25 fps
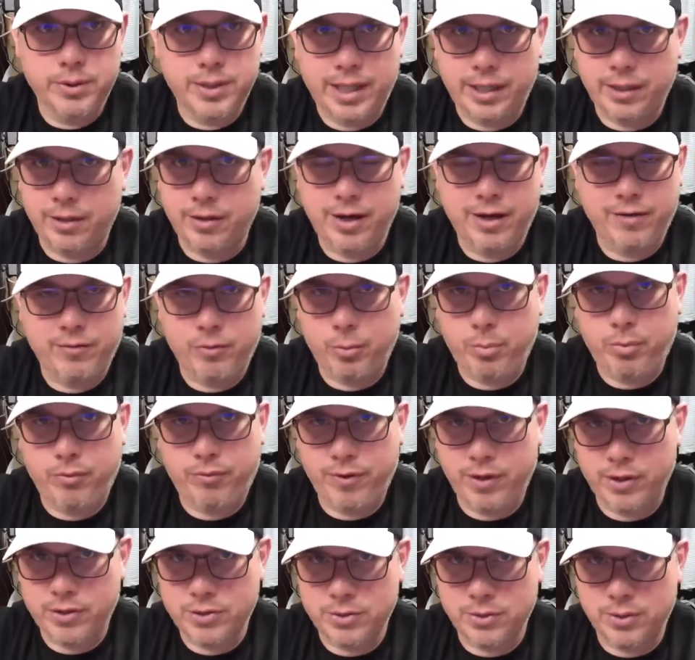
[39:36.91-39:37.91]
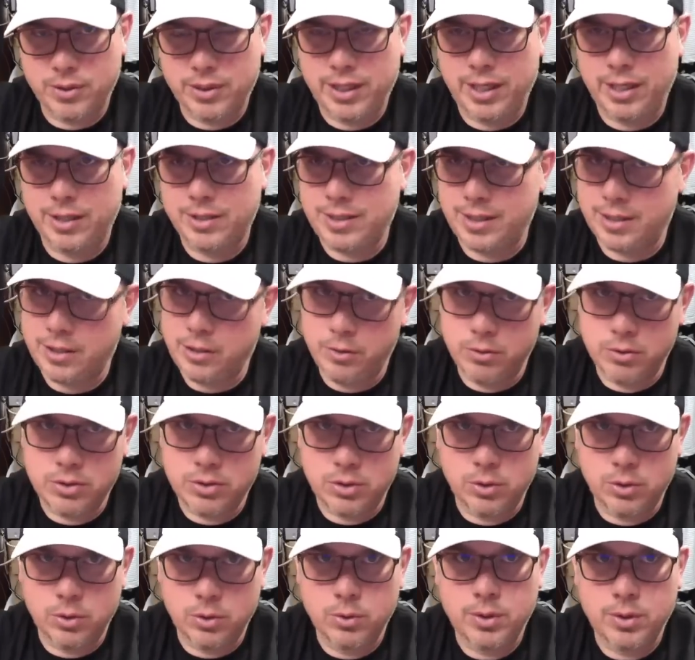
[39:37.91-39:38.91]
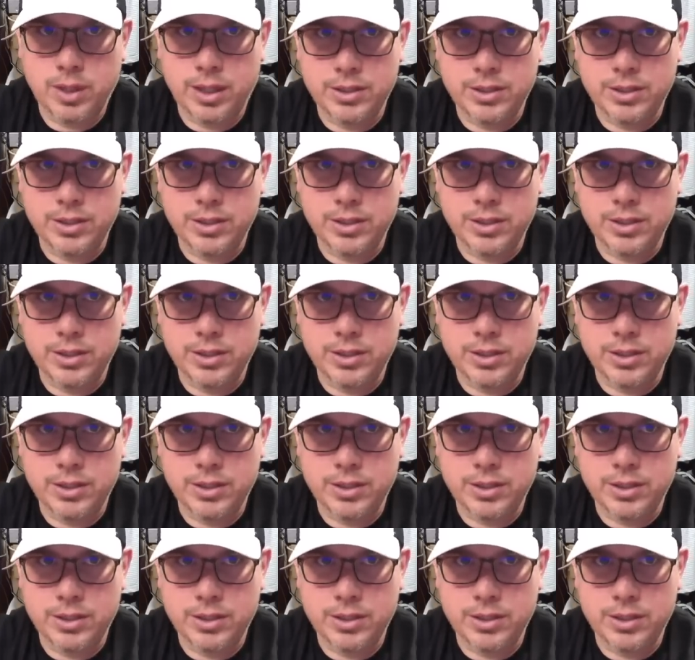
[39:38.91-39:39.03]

I don't have a professional account. I used to.